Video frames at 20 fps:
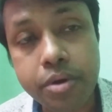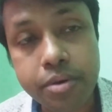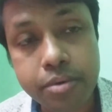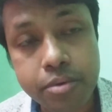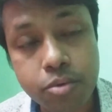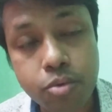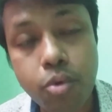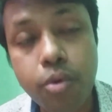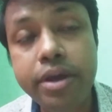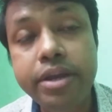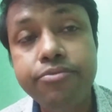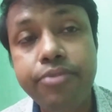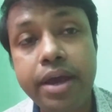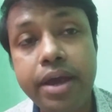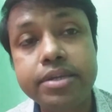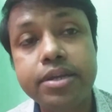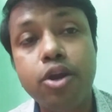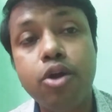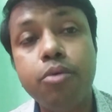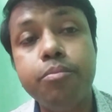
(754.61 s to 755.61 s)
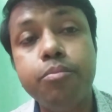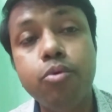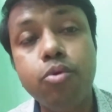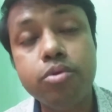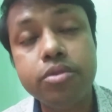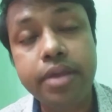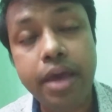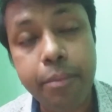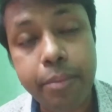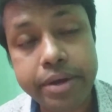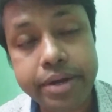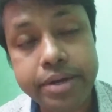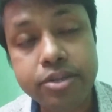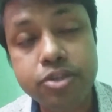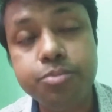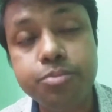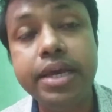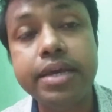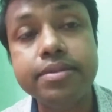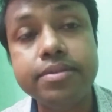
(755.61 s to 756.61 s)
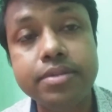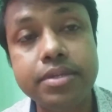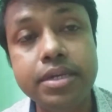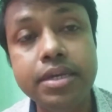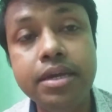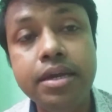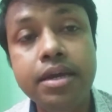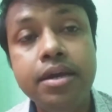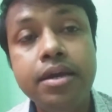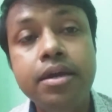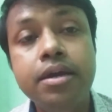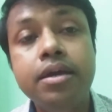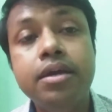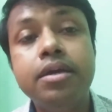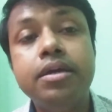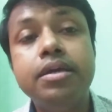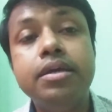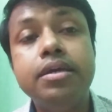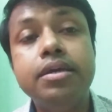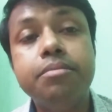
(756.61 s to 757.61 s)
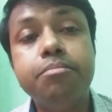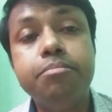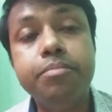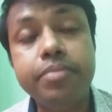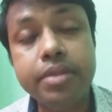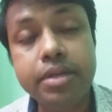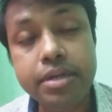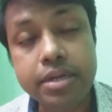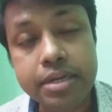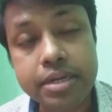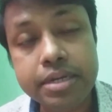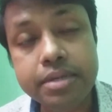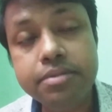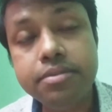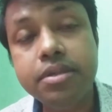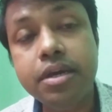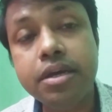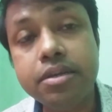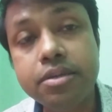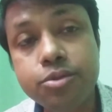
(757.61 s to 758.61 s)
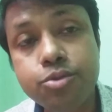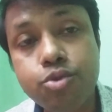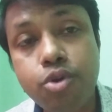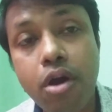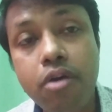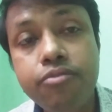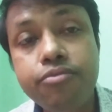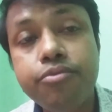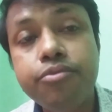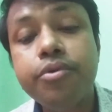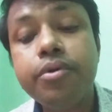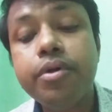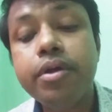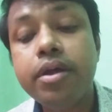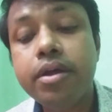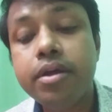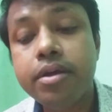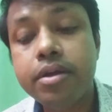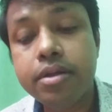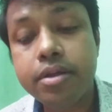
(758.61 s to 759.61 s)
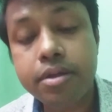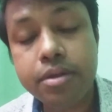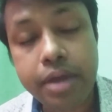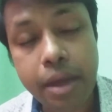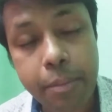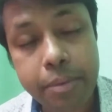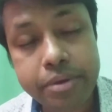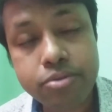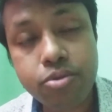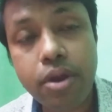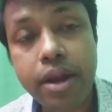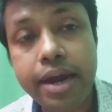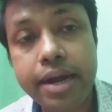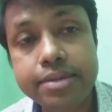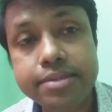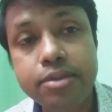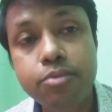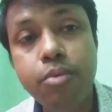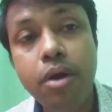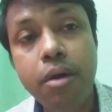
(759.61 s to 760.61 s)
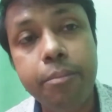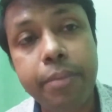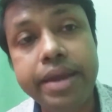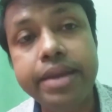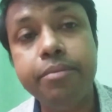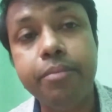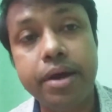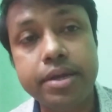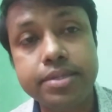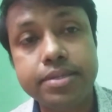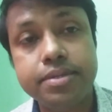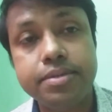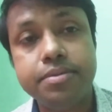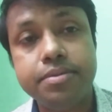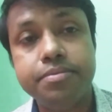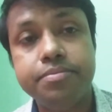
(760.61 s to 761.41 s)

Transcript: co-infection of both hepatitis B and C increase the risk of hepatocellular carcinoma very much.